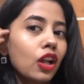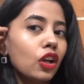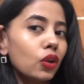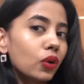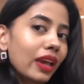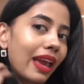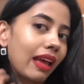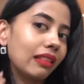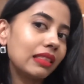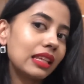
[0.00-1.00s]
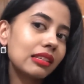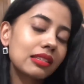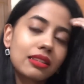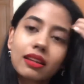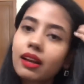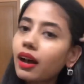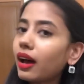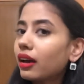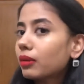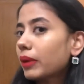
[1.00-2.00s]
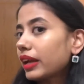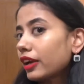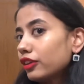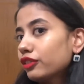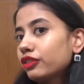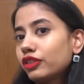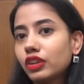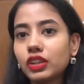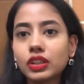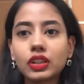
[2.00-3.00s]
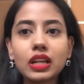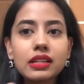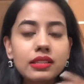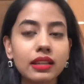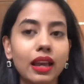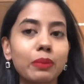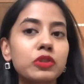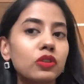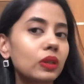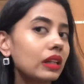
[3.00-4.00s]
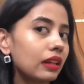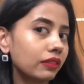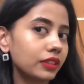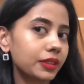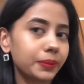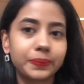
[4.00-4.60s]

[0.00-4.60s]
look and these are my kind of earrings and i absolutely love it